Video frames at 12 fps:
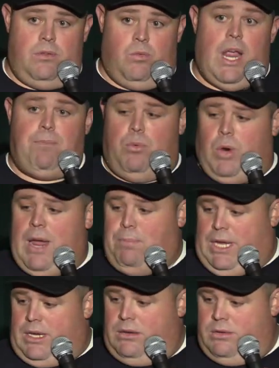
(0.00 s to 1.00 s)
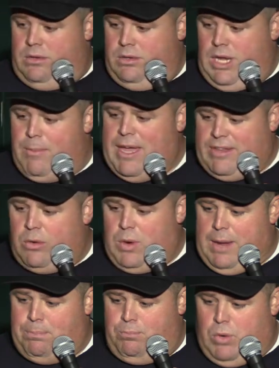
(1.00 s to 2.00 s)
Raping. I'm
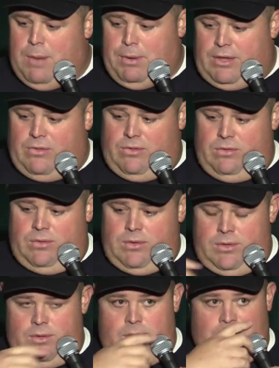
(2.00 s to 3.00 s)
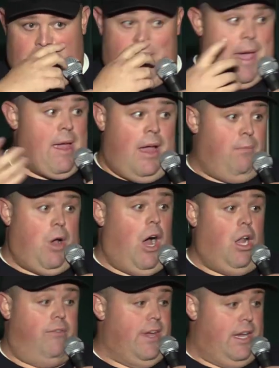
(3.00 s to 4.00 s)
anti-rapist. I'm
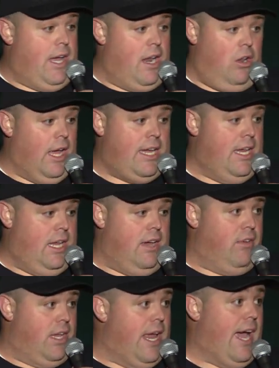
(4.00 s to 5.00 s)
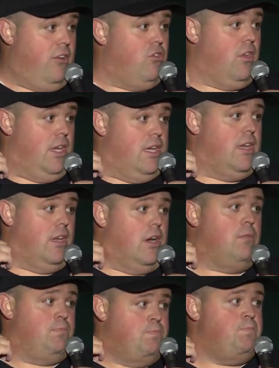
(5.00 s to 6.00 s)
all of it. I don't like any of it, actually, you
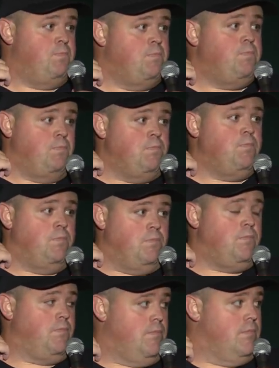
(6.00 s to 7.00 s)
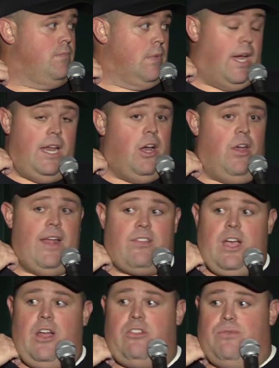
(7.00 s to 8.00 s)
know. I know that's
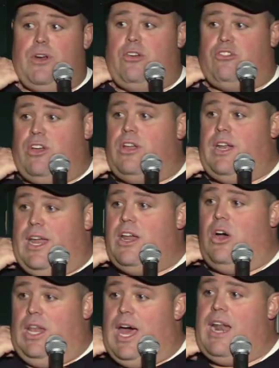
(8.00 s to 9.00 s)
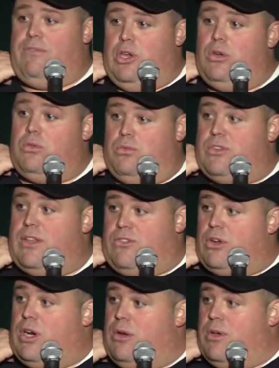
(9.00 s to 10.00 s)
controversial, and I know a lot of you
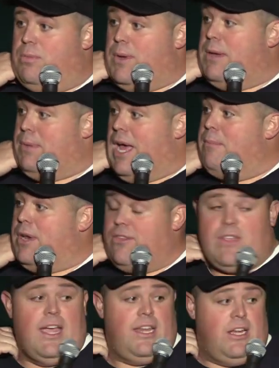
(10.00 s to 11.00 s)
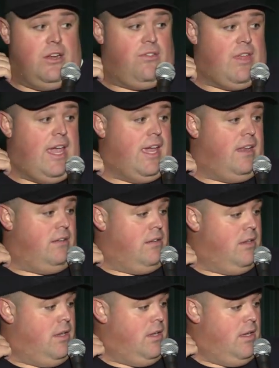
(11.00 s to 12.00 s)
disagree with me, but I'm going to stand here and say it.
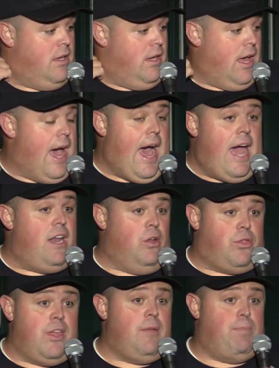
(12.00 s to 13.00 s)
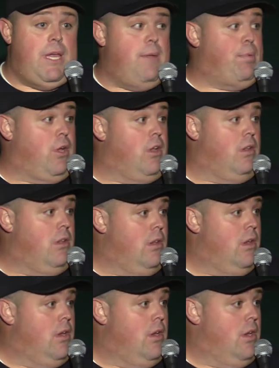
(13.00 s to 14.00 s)
I don't think people
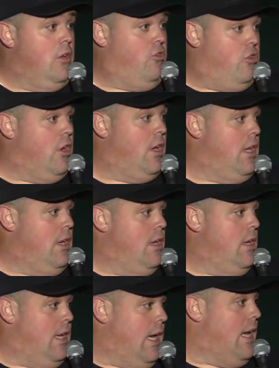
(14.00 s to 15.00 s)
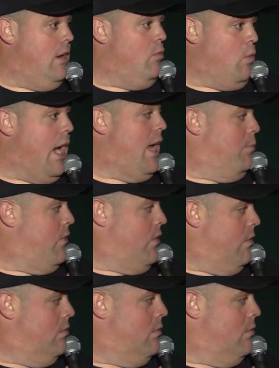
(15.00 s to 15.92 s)
should get raped.